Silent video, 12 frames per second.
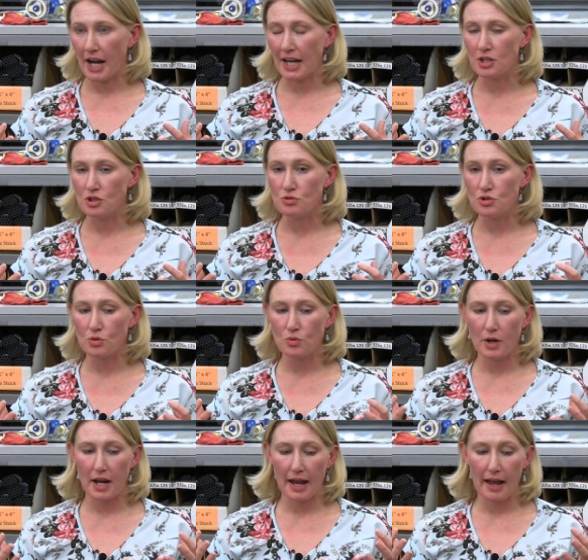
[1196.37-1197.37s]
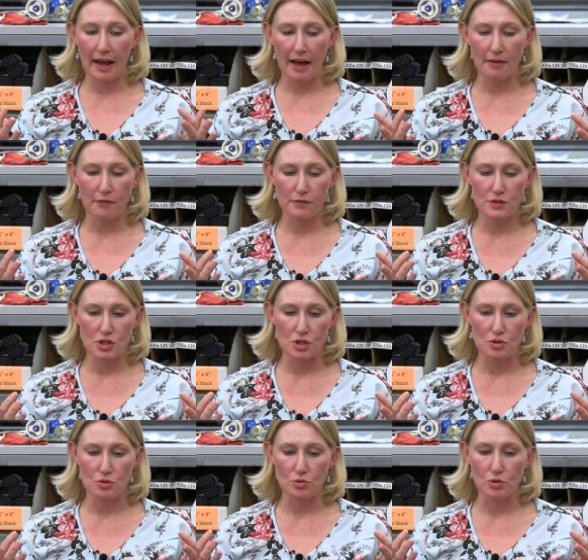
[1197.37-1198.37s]
and you don't have
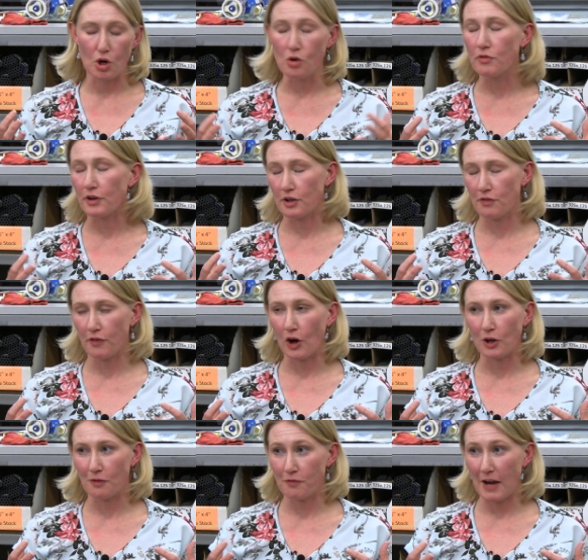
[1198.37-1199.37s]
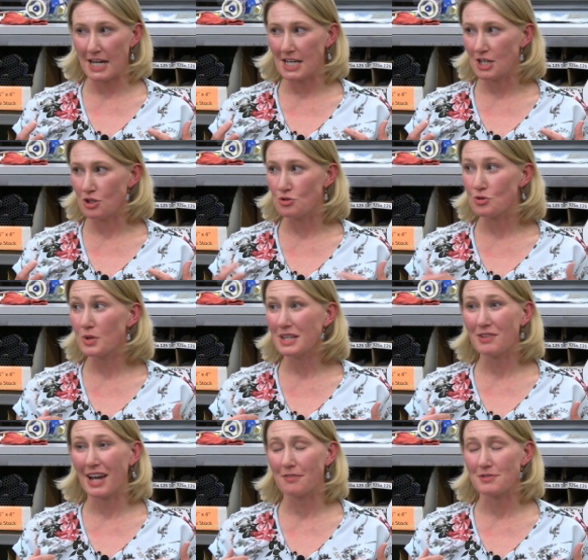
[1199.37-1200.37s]
to go very far to find it. You don't
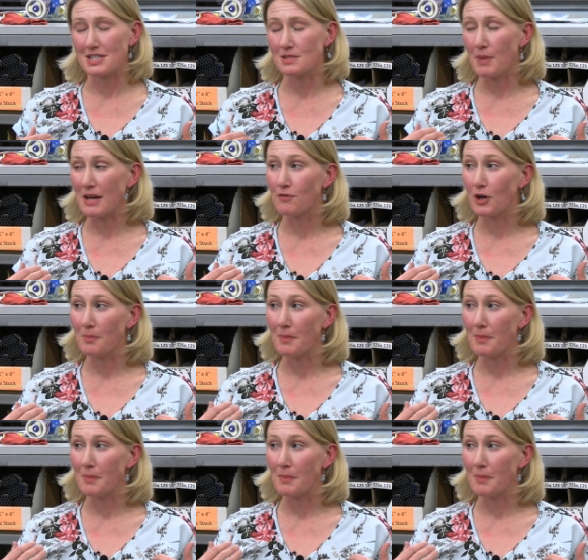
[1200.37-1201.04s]
even have to spend very